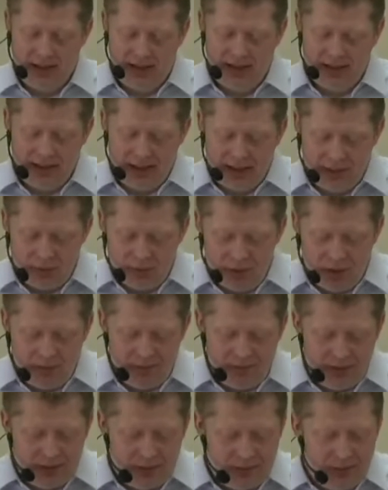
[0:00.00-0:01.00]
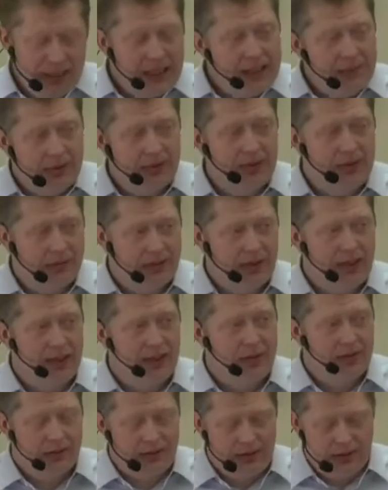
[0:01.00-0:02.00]
and they robbed the people of
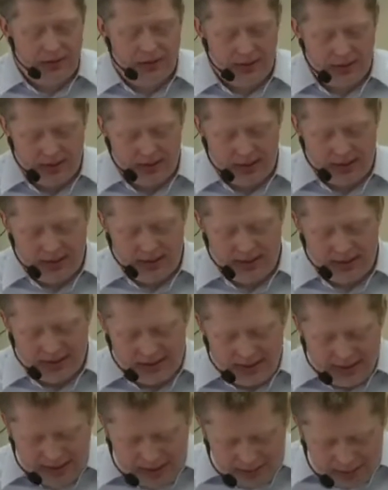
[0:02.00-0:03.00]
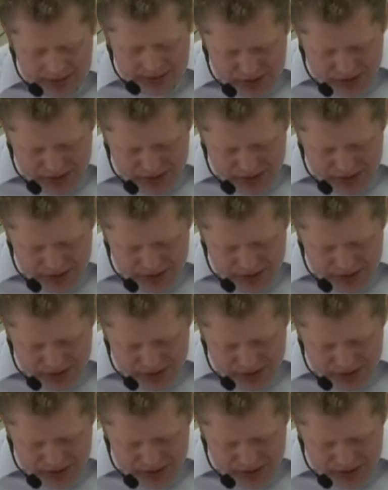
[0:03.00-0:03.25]
their good. They were